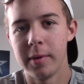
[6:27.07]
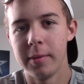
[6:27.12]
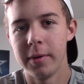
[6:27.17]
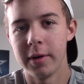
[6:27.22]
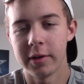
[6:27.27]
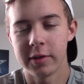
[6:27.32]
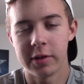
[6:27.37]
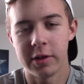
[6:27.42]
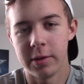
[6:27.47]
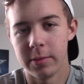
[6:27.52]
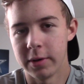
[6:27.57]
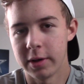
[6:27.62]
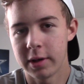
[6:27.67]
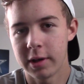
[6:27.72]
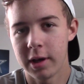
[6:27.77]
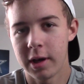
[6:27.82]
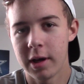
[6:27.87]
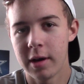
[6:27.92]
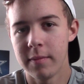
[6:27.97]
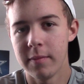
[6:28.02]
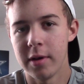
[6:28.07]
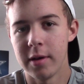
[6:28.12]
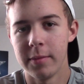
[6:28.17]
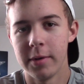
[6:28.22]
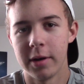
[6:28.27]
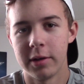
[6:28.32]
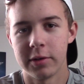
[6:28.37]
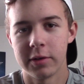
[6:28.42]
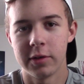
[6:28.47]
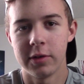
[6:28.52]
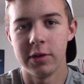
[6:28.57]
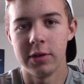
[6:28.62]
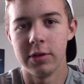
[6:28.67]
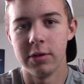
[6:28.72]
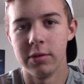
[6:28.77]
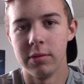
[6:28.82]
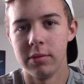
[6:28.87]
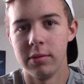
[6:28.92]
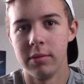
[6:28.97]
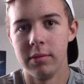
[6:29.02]
Maybe I'll see you at a camp. Maybe I'll see
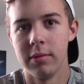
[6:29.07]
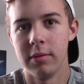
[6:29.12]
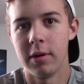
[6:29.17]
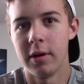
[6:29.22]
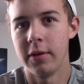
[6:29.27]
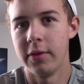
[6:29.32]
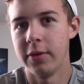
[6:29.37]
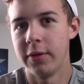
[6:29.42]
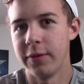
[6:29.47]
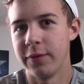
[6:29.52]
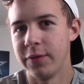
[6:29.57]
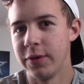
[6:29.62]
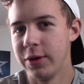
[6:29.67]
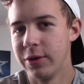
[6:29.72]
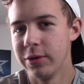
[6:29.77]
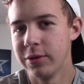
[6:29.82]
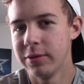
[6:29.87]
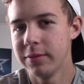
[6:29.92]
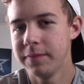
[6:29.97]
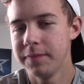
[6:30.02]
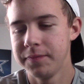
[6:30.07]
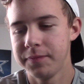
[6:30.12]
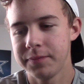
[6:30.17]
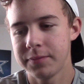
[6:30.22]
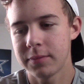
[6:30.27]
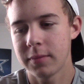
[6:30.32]
you on the field.